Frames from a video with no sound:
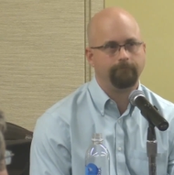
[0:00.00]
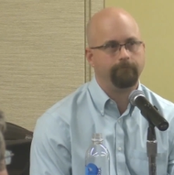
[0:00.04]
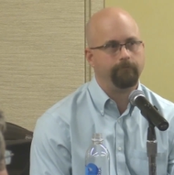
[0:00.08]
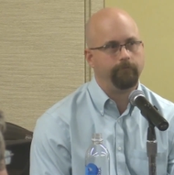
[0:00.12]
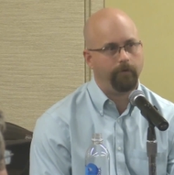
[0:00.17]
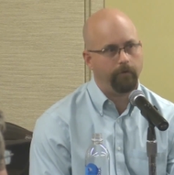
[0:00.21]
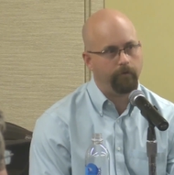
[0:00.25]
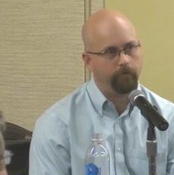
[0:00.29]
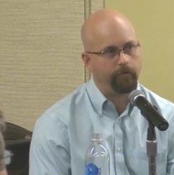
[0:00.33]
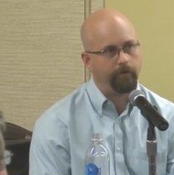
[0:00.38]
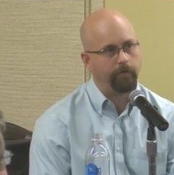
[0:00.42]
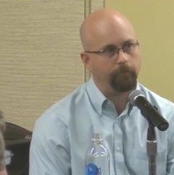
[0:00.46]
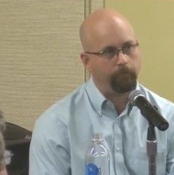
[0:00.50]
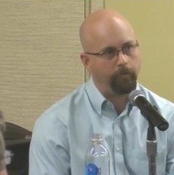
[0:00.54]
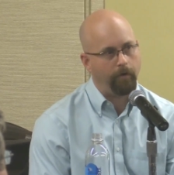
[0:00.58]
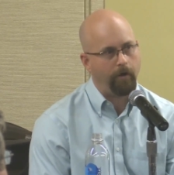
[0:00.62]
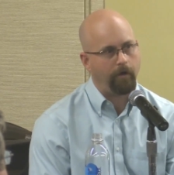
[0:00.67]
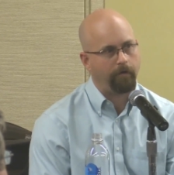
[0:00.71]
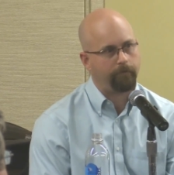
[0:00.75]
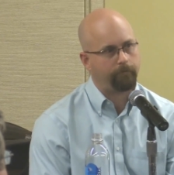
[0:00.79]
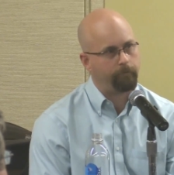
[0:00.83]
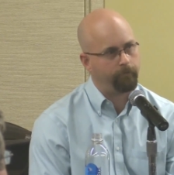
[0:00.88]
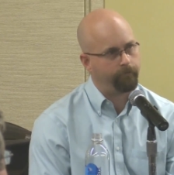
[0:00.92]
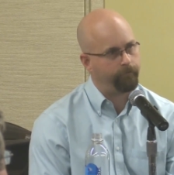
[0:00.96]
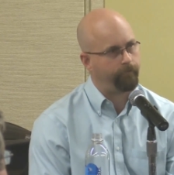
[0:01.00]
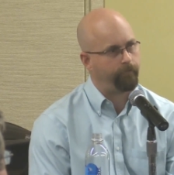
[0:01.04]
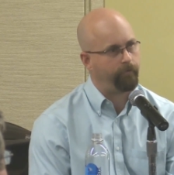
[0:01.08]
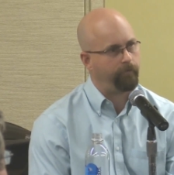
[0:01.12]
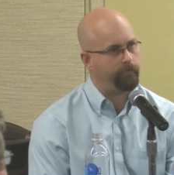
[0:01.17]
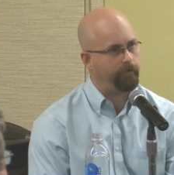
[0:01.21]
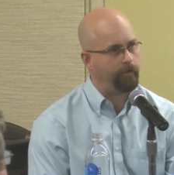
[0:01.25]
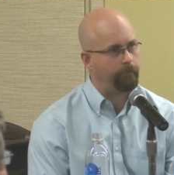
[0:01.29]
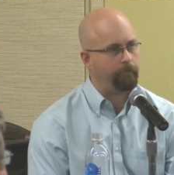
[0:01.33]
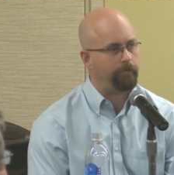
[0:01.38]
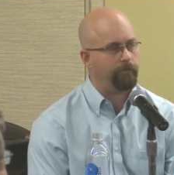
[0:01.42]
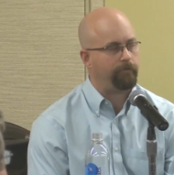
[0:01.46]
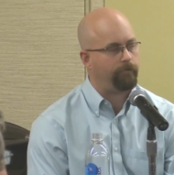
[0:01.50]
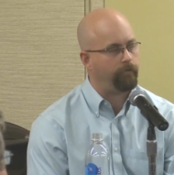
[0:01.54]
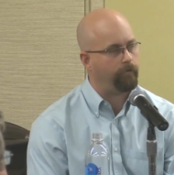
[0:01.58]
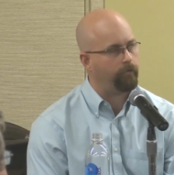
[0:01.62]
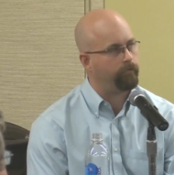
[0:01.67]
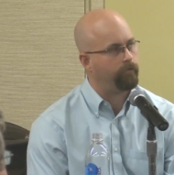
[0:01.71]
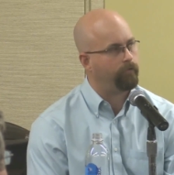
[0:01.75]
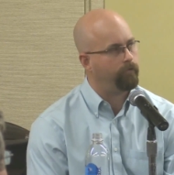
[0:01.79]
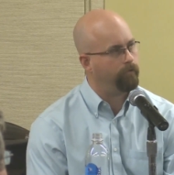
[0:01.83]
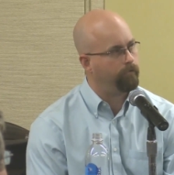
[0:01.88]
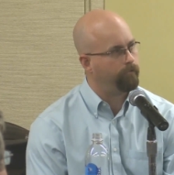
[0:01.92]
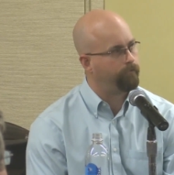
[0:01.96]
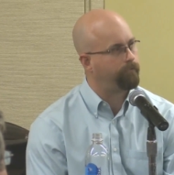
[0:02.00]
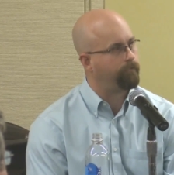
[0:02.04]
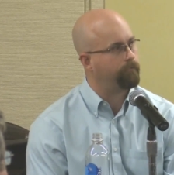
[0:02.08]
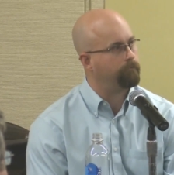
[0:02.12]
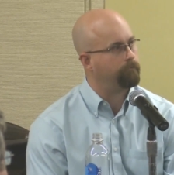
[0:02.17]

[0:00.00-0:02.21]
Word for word: nearly impossible for the WTO to hold